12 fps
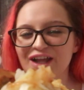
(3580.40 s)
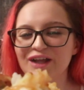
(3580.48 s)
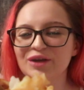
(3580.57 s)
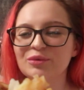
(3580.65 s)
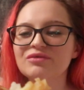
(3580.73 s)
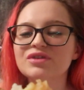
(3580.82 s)

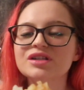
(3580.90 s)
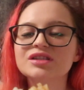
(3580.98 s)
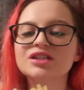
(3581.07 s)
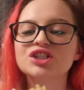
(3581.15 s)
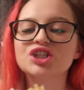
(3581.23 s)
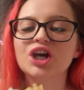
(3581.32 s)
We've got
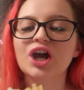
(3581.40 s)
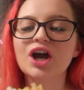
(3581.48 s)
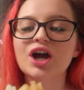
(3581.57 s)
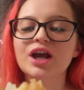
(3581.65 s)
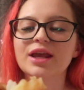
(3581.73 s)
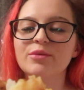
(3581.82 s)
the
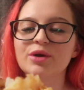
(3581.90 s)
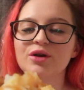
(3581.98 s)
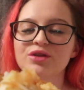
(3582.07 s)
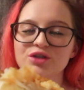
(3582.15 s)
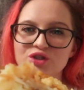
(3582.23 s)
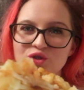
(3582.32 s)
turkey, we've
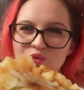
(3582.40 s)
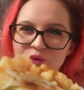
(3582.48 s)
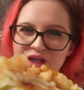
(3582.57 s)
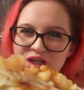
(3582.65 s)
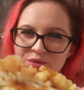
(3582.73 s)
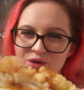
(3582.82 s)
got the
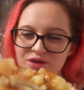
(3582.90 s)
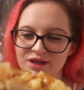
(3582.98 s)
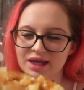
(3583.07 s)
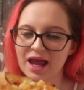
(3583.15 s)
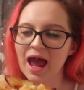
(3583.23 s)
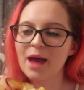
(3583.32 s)
swede, we've got the
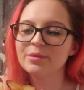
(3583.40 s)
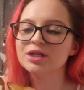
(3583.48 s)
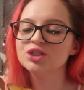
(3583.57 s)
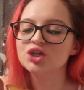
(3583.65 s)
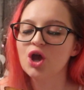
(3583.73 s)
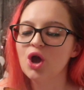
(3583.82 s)

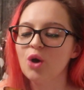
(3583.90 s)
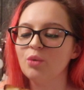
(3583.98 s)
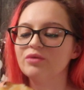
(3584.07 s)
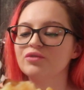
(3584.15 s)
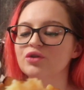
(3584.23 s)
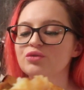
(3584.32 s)
cabbage,
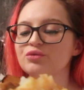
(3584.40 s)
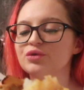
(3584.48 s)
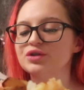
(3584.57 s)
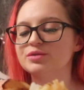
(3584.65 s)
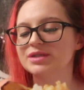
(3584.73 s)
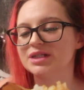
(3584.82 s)
we've got the
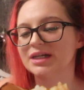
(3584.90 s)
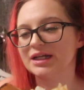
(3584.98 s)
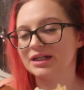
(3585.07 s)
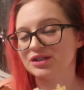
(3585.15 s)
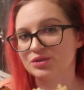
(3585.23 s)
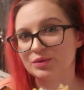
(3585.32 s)
roast
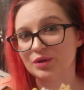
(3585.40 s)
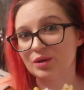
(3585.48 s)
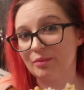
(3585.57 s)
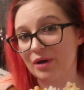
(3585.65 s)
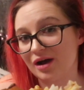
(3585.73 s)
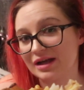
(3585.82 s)
potatoes, we've got the
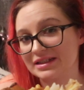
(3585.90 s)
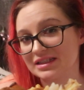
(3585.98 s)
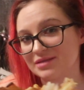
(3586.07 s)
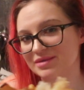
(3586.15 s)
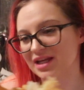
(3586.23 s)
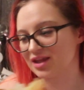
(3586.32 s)

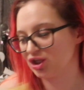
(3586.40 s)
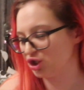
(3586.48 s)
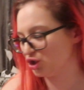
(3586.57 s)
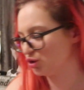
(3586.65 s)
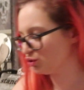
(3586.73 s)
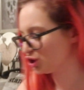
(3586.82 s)
parsnips and the
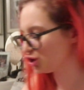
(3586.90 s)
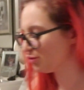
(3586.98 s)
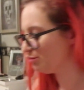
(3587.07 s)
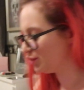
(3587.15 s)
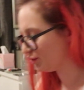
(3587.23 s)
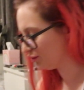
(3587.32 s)
Yorkshire
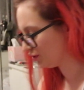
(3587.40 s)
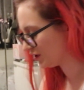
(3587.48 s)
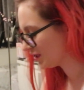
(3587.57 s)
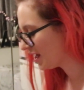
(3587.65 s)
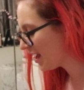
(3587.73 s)
pudding.